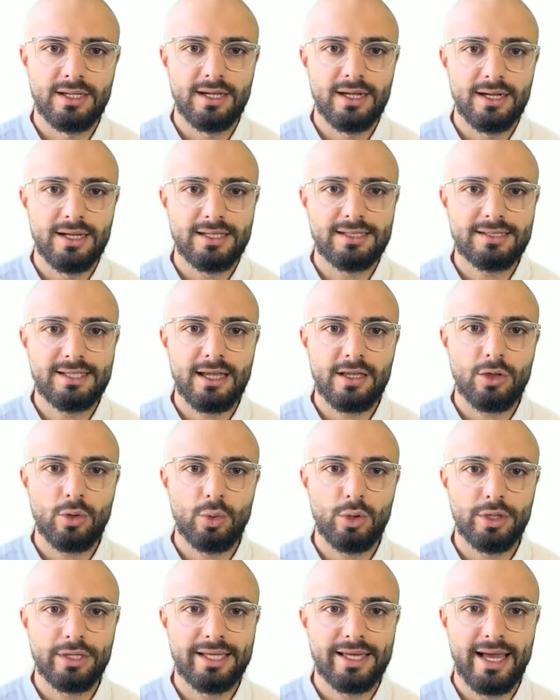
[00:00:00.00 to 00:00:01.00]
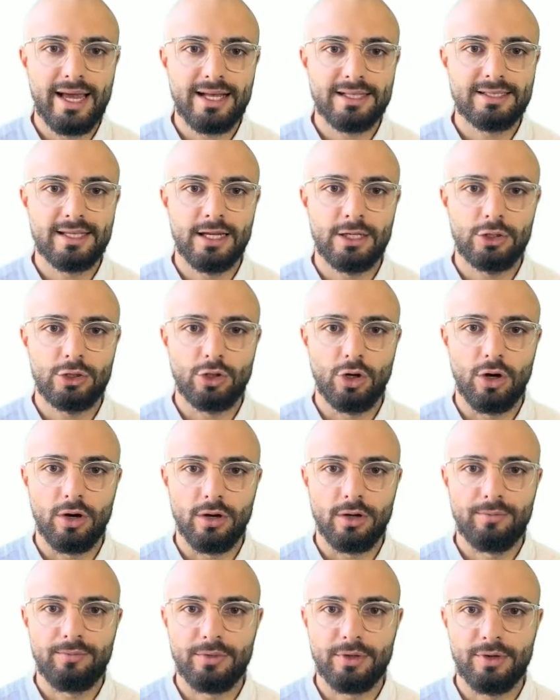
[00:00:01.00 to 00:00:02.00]
Let's take the word cat and dog,
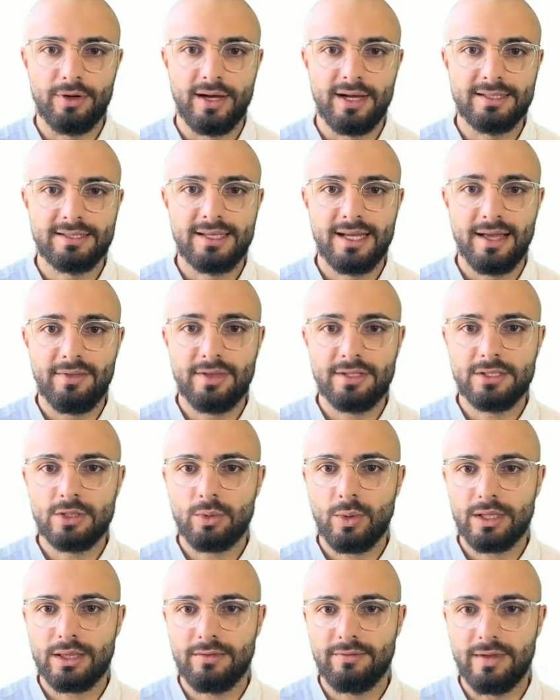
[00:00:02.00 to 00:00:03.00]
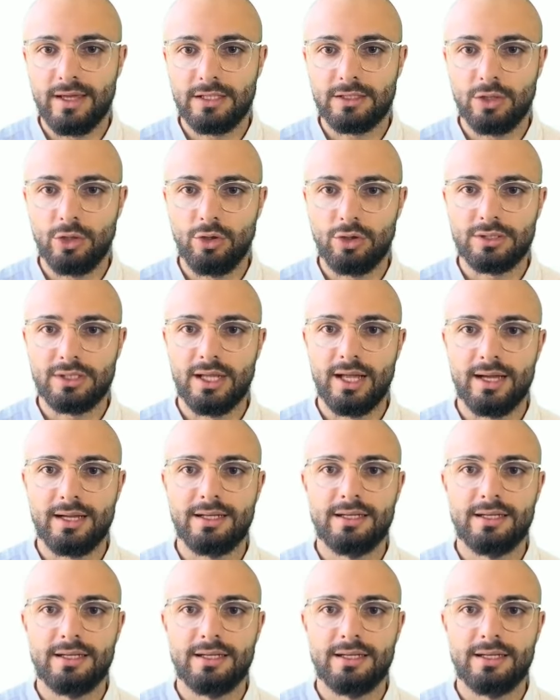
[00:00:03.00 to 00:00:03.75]
all right? And this is what the vector looks like.